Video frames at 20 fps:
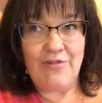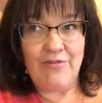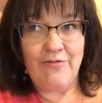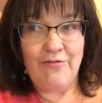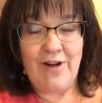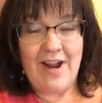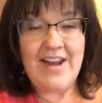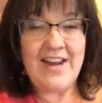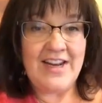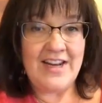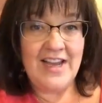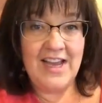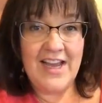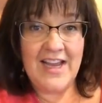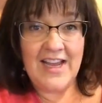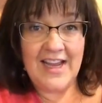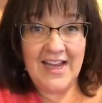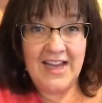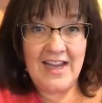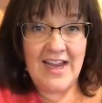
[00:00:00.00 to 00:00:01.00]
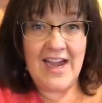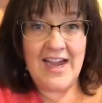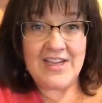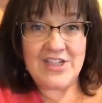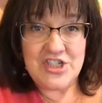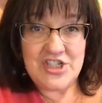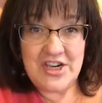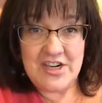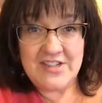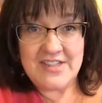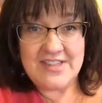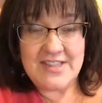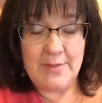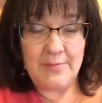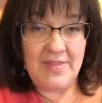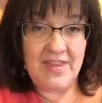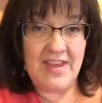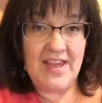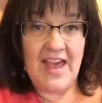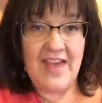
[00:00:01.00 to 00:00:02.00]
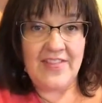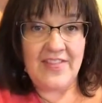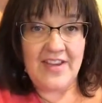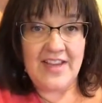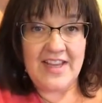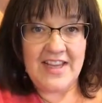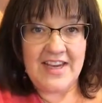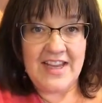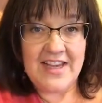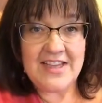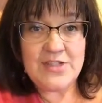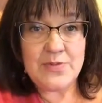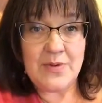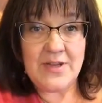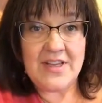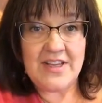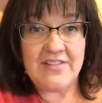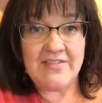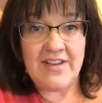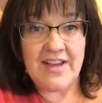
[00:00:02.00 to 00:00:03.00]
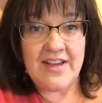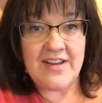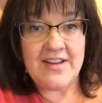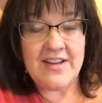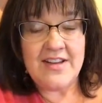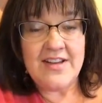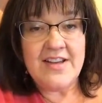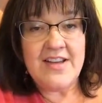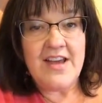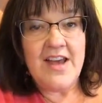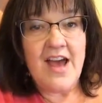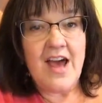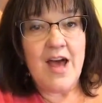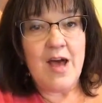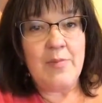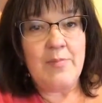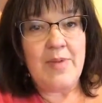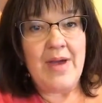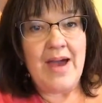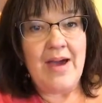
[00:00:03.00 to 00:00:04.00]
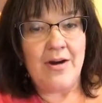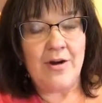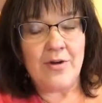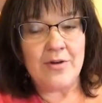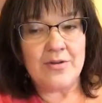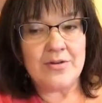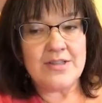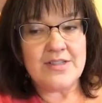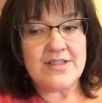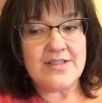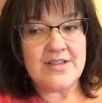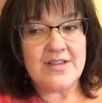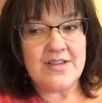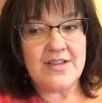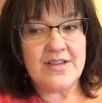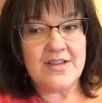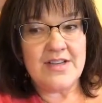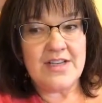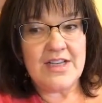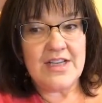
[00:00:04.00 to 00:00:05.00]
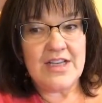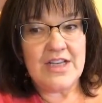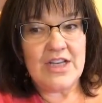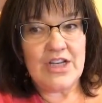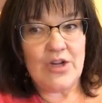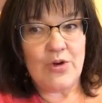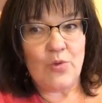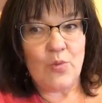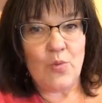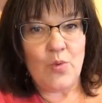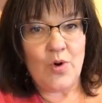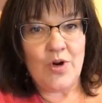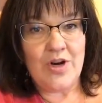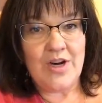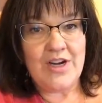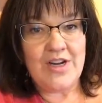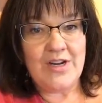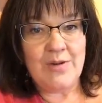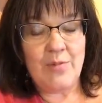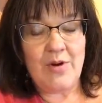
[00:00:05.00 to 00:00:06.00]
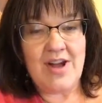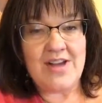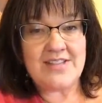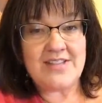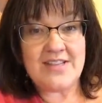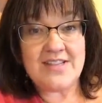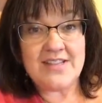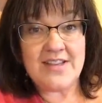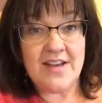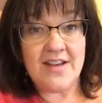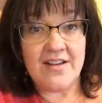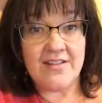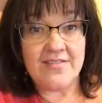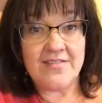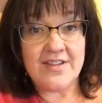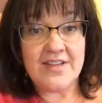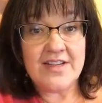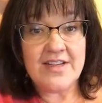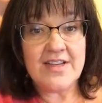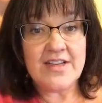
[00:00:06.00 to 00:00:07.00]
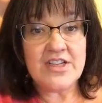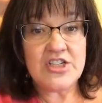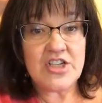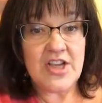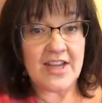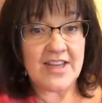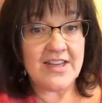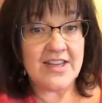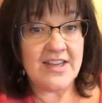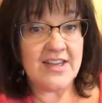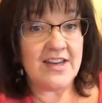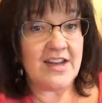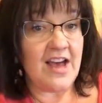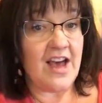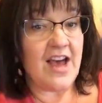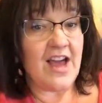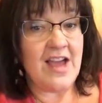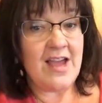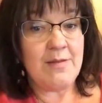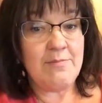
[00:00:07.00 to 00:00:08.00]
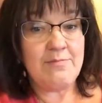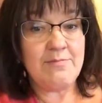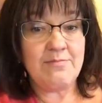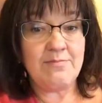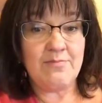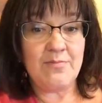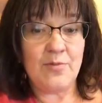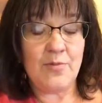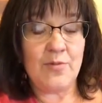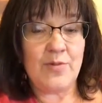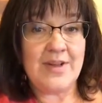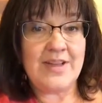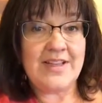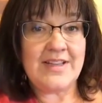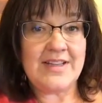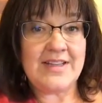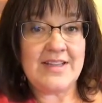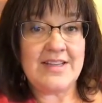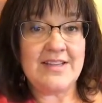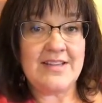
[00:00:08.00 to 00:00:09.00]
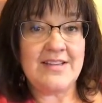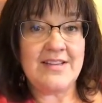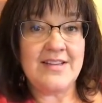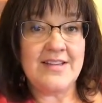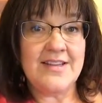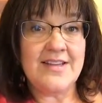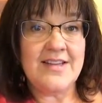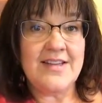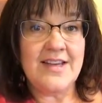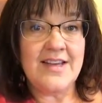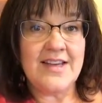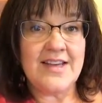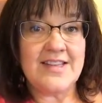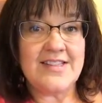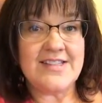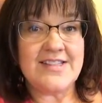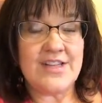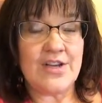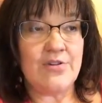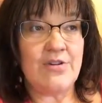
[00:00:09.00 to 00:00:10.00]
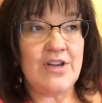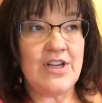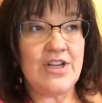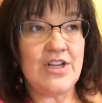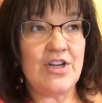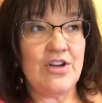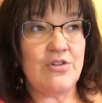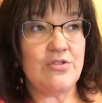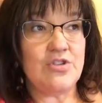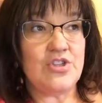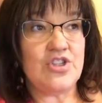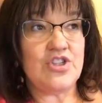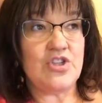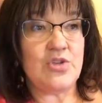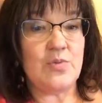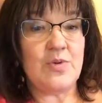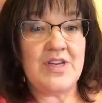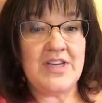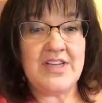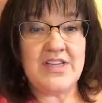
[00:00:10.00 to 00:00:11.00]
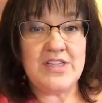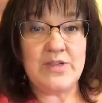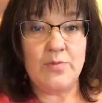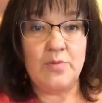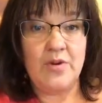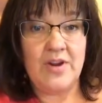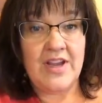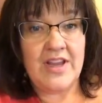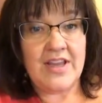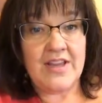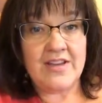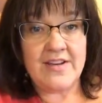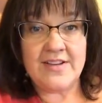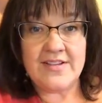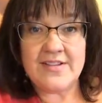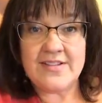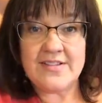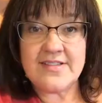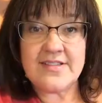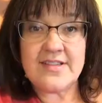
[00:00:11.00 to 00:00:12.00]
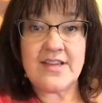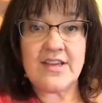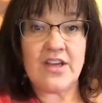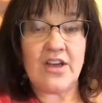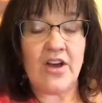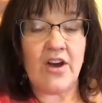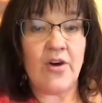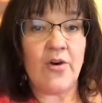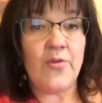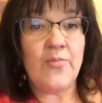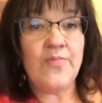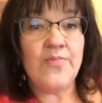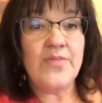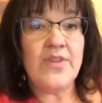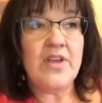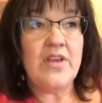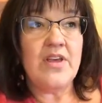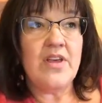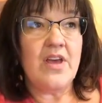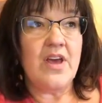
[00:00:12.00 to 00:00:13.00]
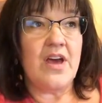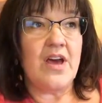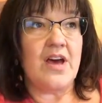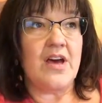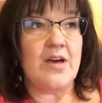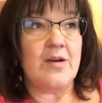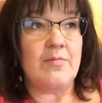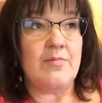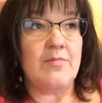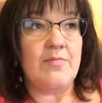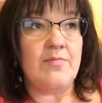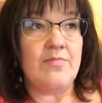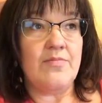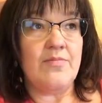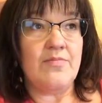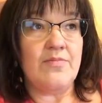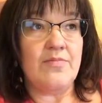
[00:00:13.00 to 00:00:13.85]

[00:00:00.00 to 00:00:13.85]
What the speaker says: Friday night, I shared something at the Connect Week event about, we're in a process of checking in. I'm really considering, do we need to bring in a CEO and